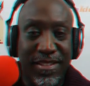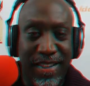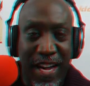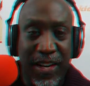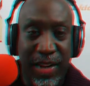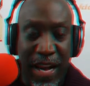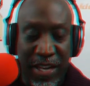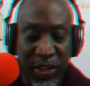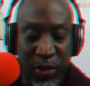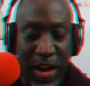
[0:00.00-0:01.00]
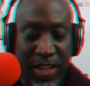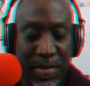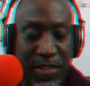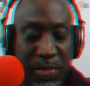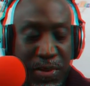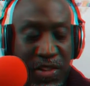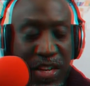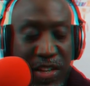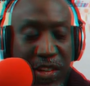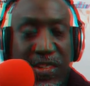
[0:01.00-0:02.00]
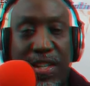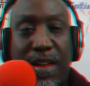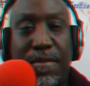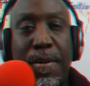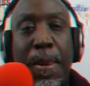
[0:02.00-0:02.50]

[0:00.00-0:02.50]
and as you create them, as you present it to yourself,